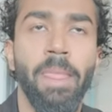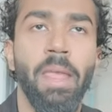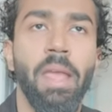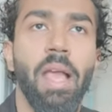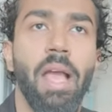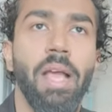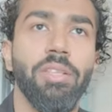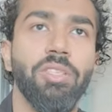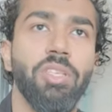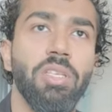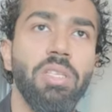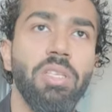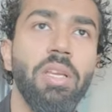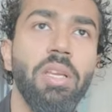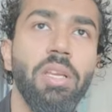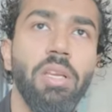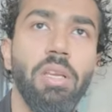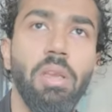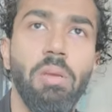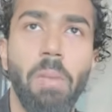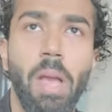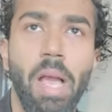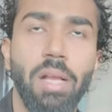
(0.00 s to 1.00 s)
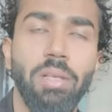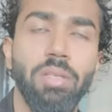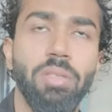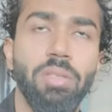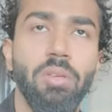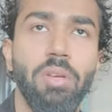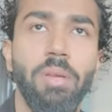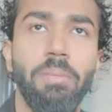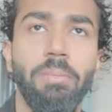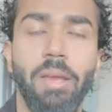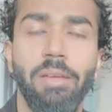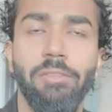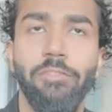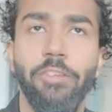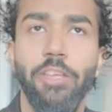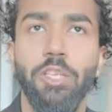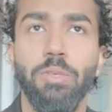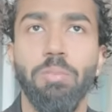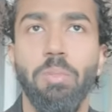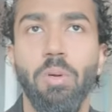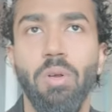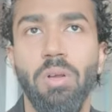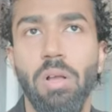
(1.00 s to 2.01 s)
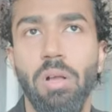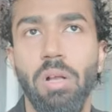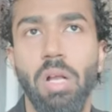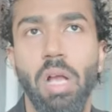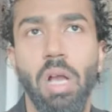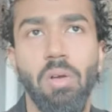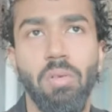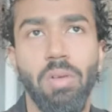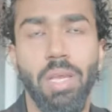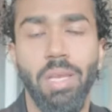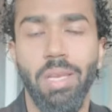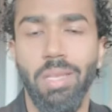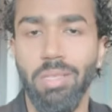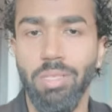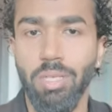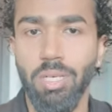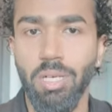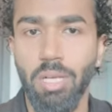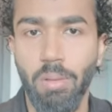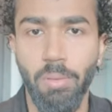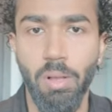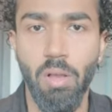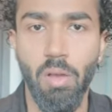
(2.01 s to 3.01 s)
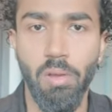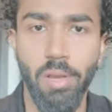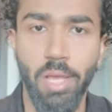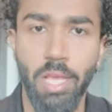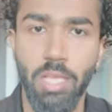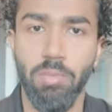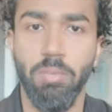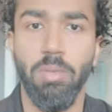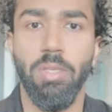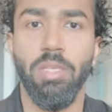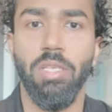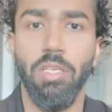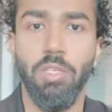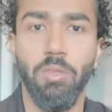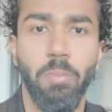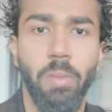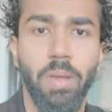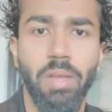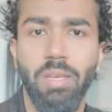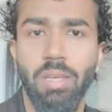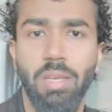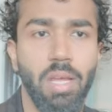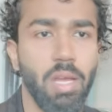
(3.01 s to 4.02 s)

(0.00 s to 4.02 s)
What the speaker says: And just a little backstory, my Facebook account and Instagram account has been suspended.